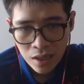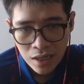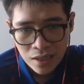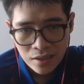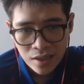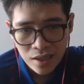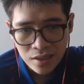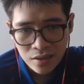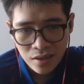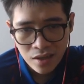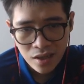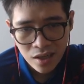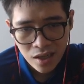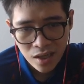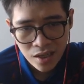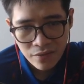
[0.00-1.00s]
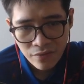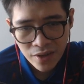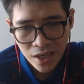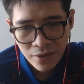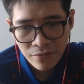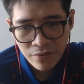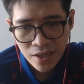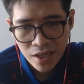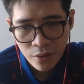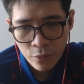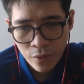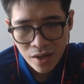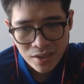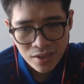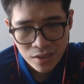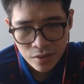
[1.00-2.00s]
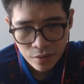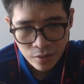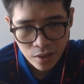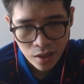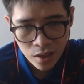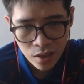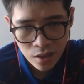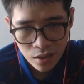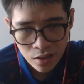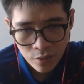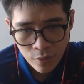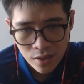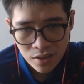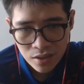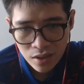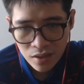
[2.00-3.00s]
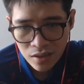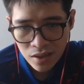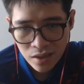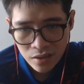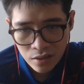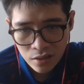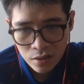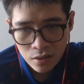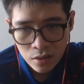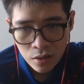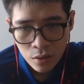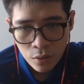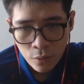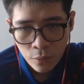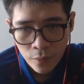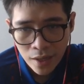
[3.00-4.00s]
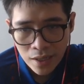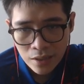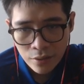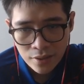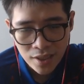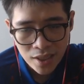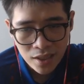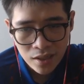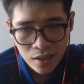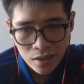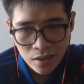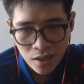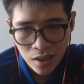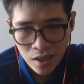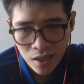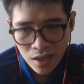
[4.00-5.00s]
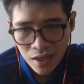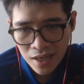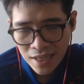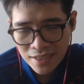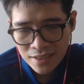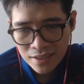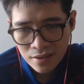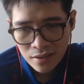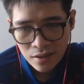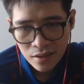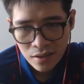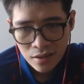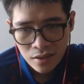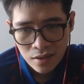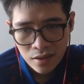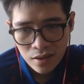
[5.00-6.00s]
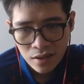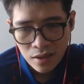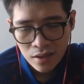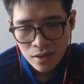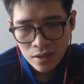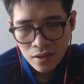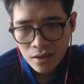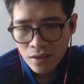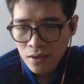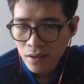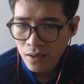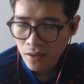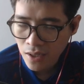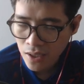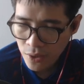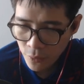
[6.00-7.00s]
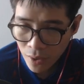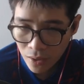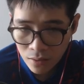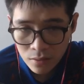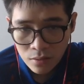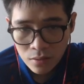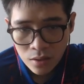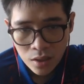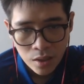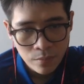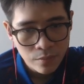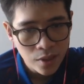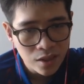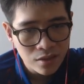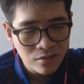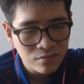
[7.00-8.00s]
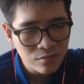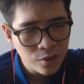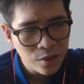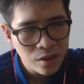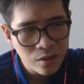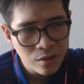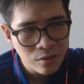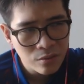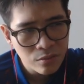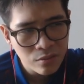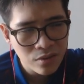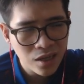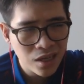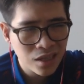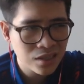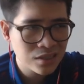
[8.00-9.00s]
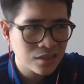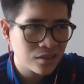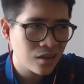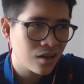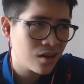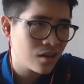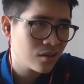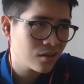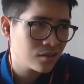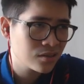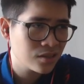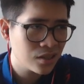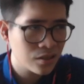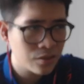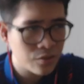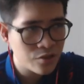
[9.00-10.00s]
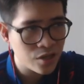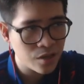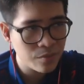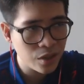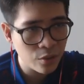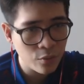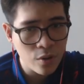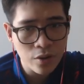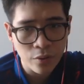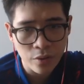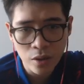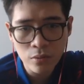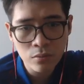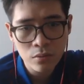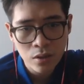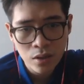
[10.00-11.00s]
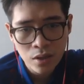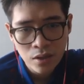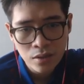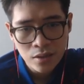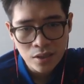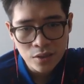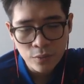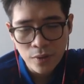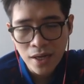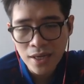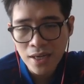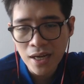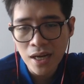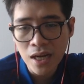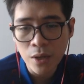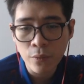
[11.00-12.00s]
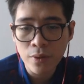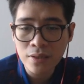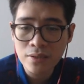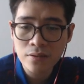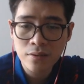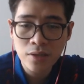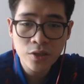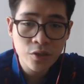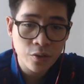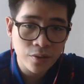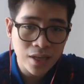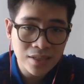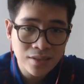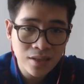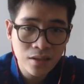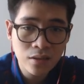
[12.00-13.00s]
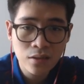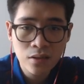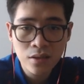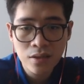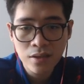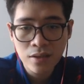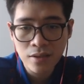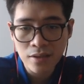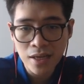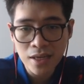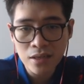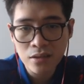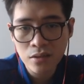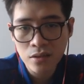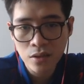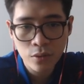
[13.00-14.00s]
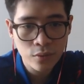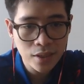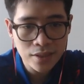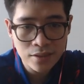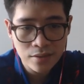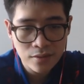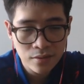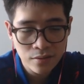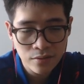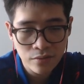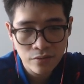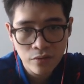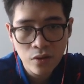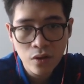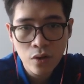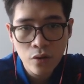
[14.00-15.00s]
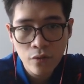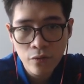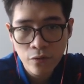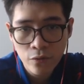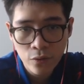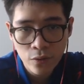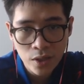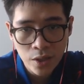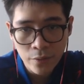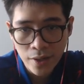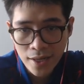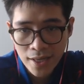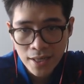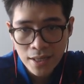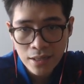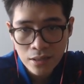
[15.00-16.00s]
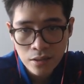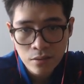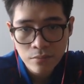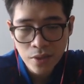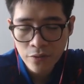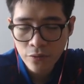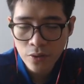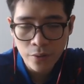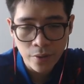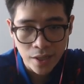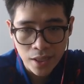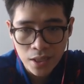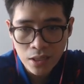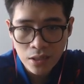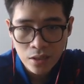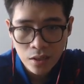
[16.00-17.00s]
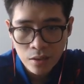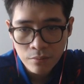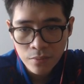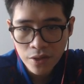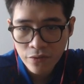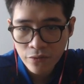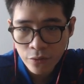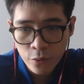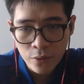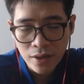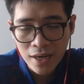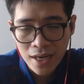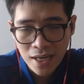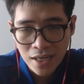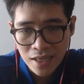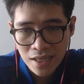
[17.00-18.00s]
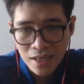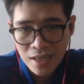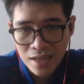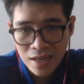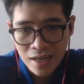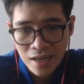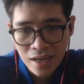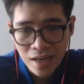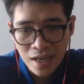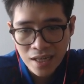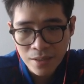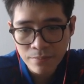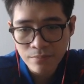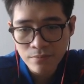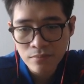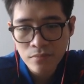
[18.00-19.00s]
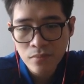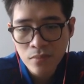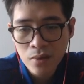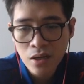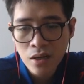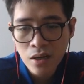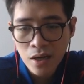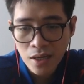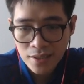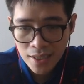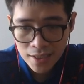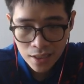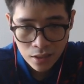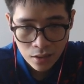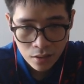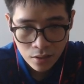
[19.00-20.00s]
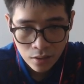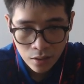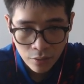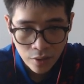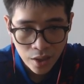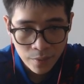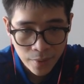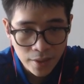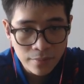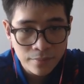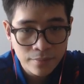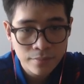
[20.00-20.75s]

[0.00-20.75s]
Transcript: Like, in fact, f5 here works earlier when you attack the knight as well. But, you know, in other situations, it may not work, you know? That's why I want to teach you a lesson that you need to be fully ready before any kind of attack. You know what I mean?